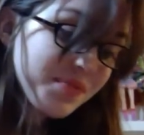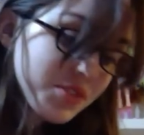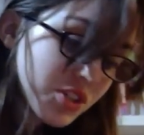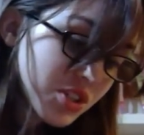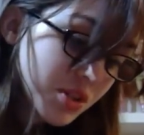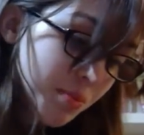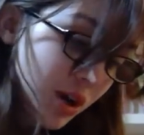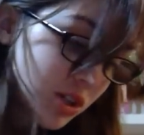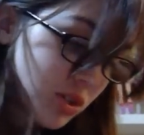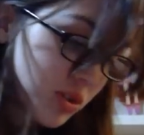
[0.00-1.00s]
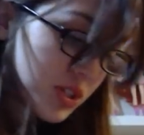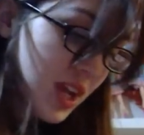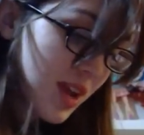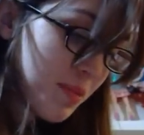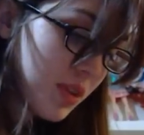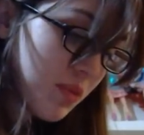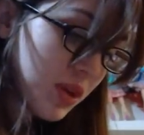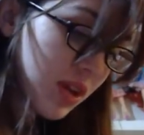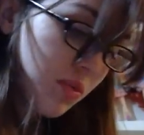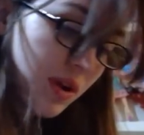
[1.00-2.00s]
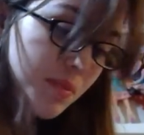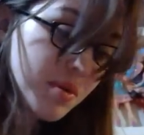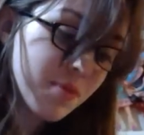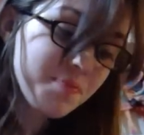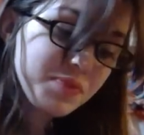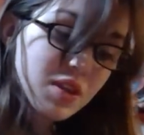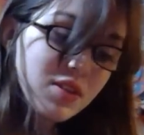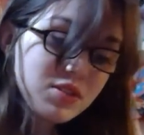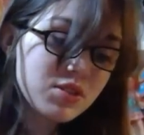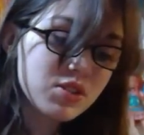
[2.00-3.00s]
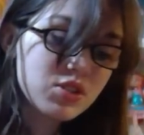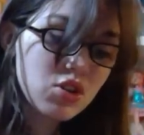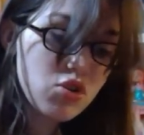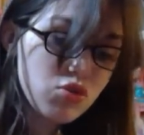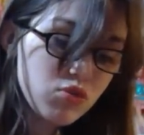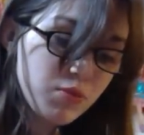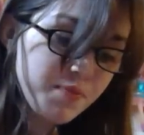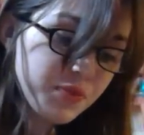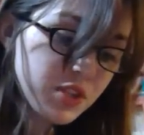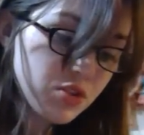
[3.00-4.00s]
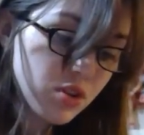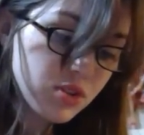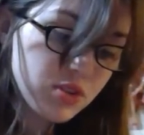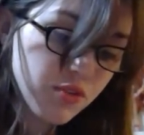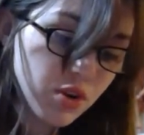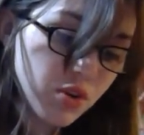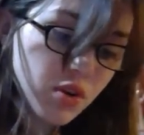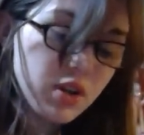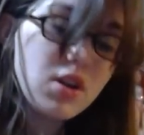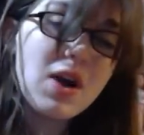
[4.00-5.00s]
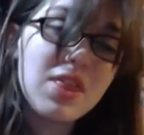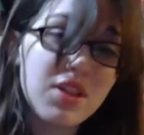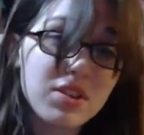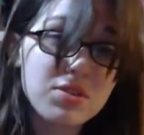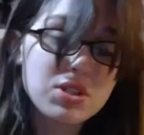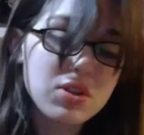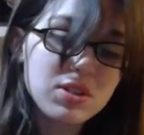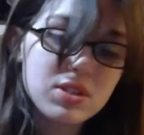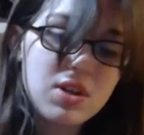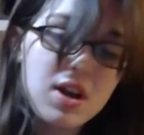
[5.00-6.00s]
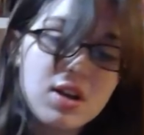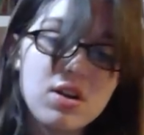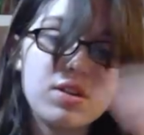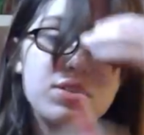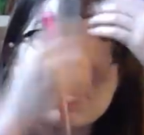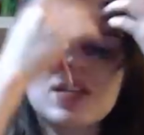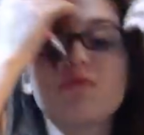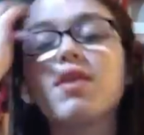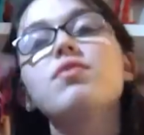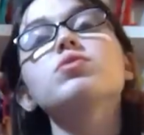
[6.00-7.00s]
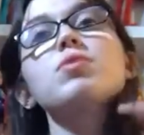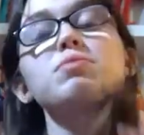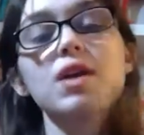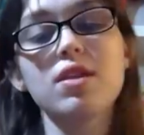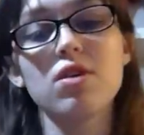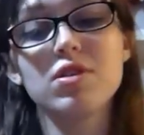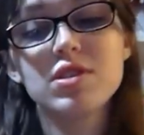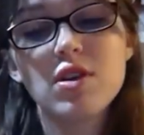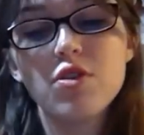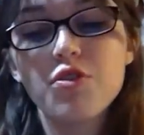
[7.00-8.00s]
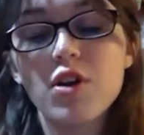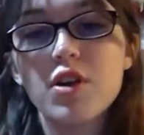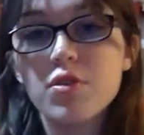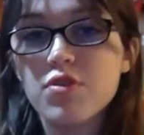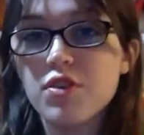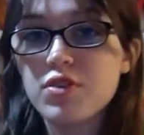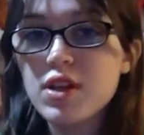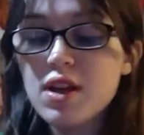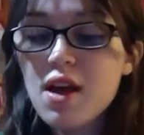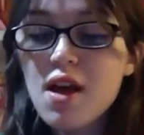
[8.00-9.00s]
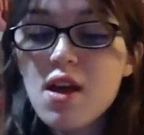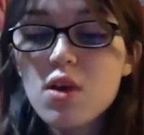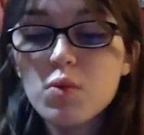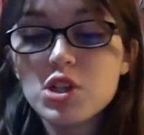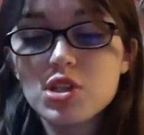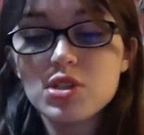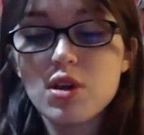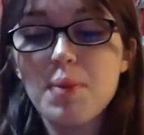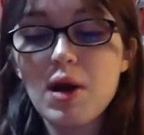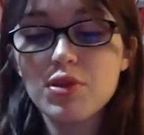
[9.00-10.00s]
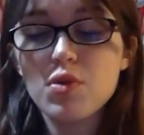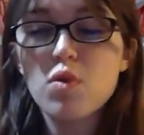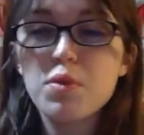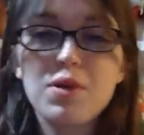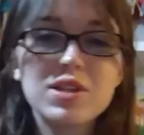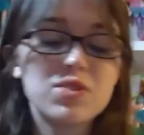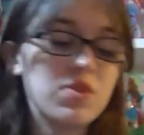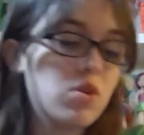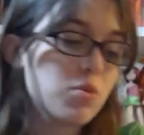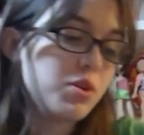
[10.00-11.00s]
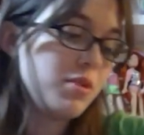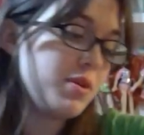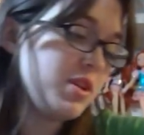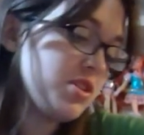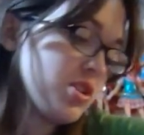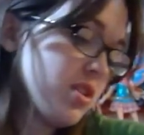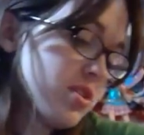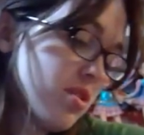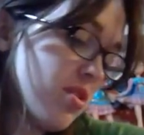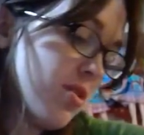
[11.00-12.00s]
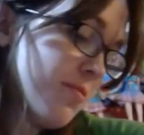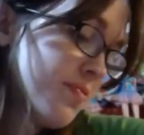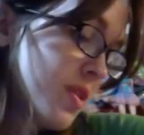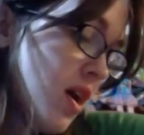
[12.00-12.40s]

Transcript: Just to puncture the tape and then we can rip. So these dolls, if you don't already know, I think they're still in stock on Saks Fifth Avenue's website. They're on sale for 150, which is about the normal price of a normal limited edition Disney doll.